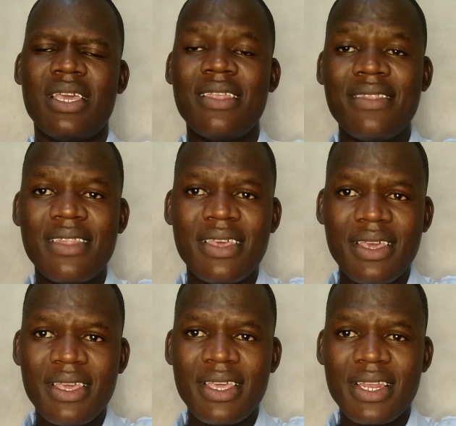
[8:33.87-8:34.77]

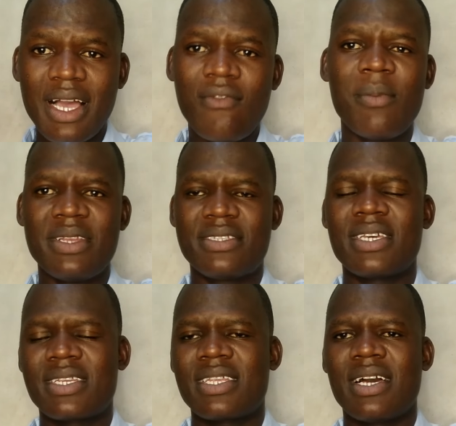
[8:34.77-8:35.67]
in government
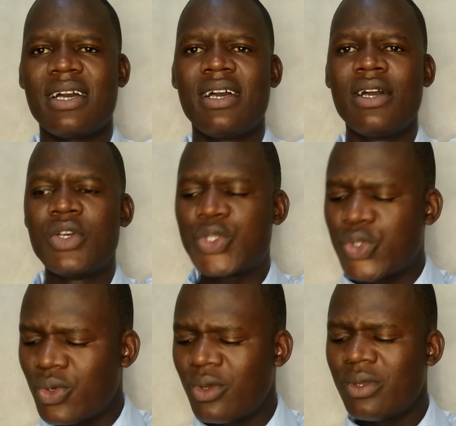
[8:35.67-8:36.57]
sector,
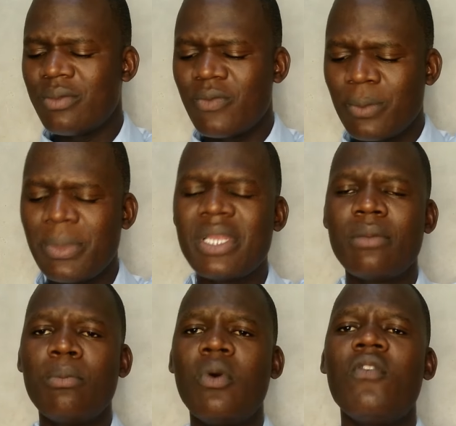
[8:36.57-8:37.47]
should be
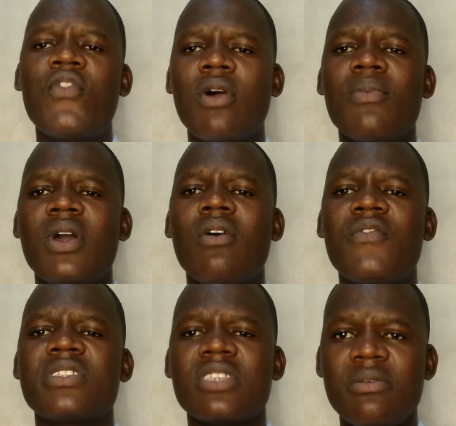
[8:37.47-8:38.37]
removed from the
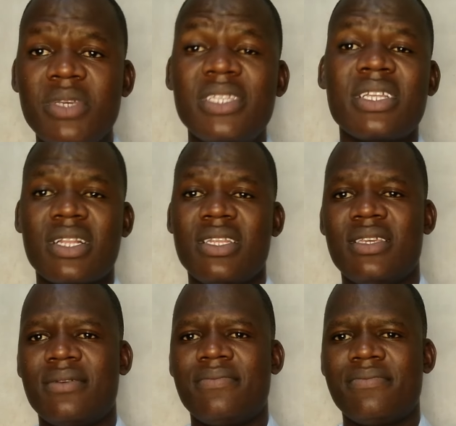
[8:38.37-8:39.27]
office
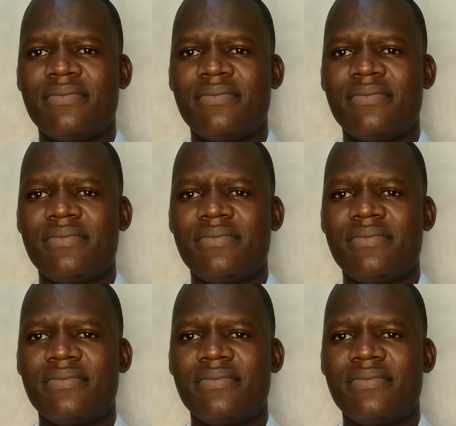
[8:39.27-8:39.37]
immediately.